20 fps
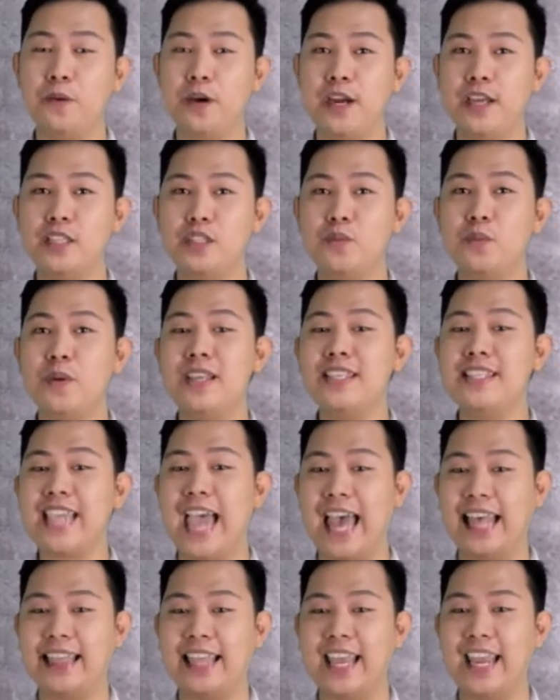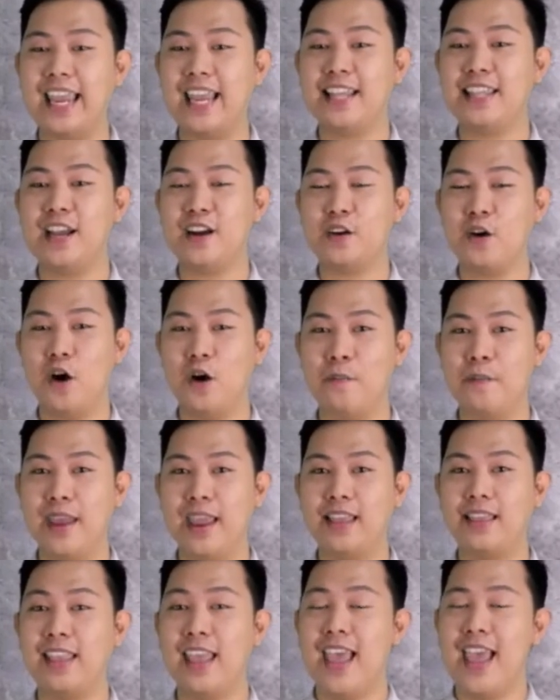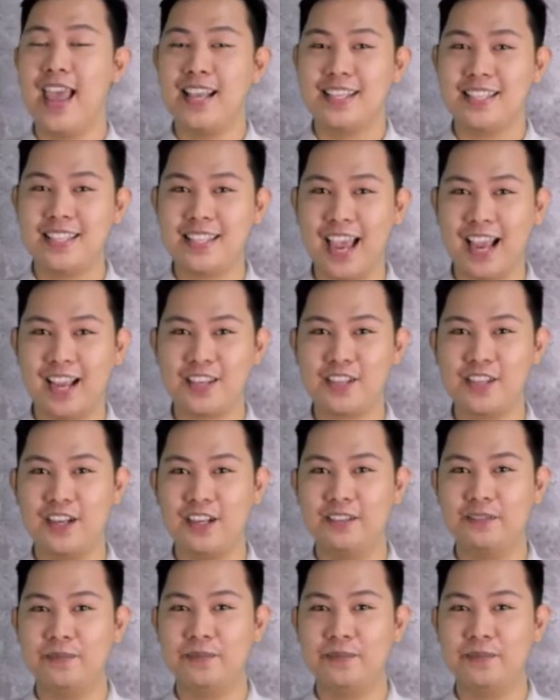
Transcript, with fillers: words when chatting in the comment section.